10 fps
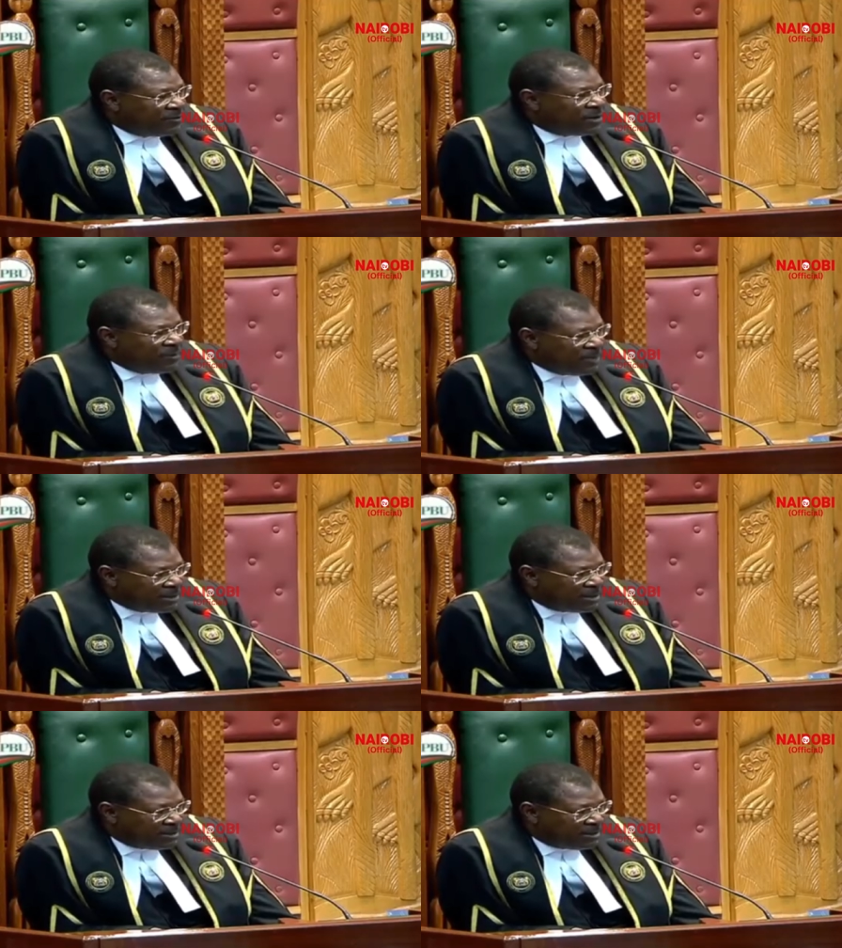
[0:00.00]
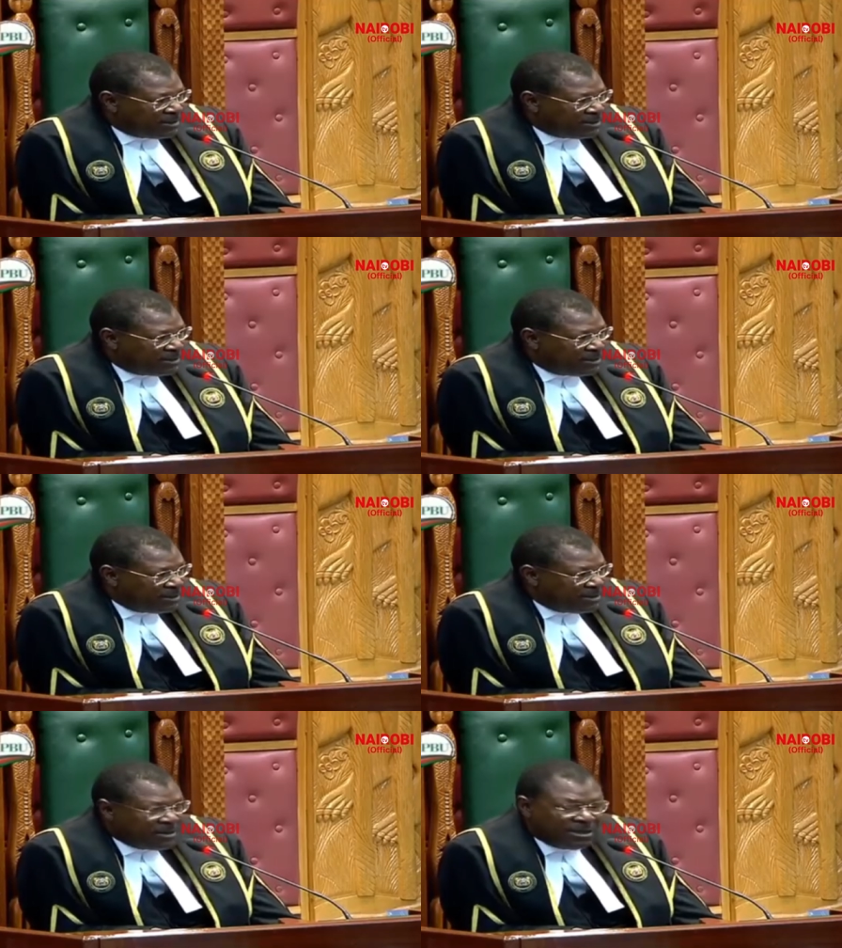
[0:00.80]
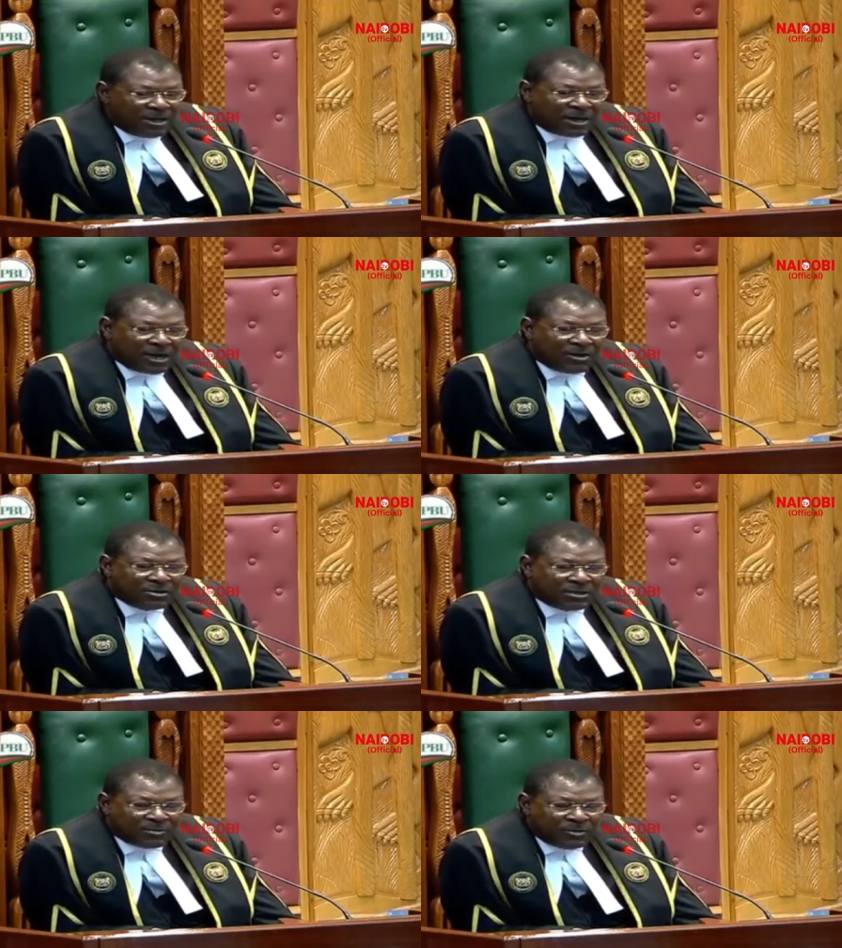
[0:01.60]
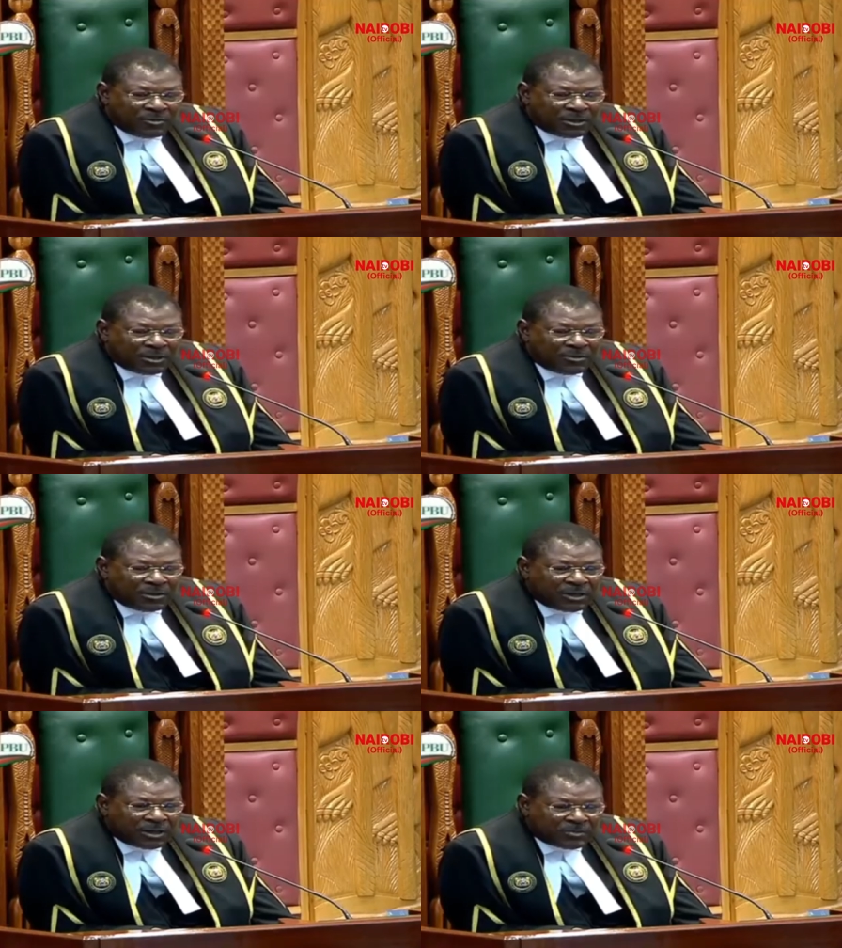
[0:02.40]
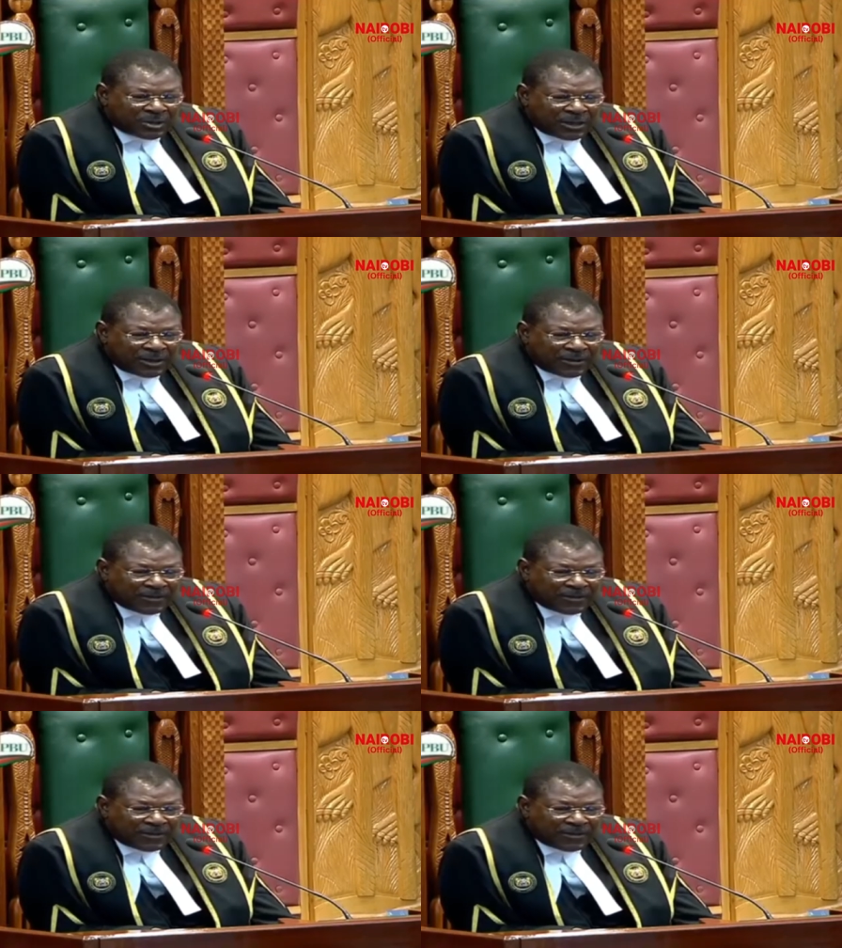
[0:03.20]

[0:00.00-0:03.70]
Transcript: for a meeting, a roundtable meeting with KEPSA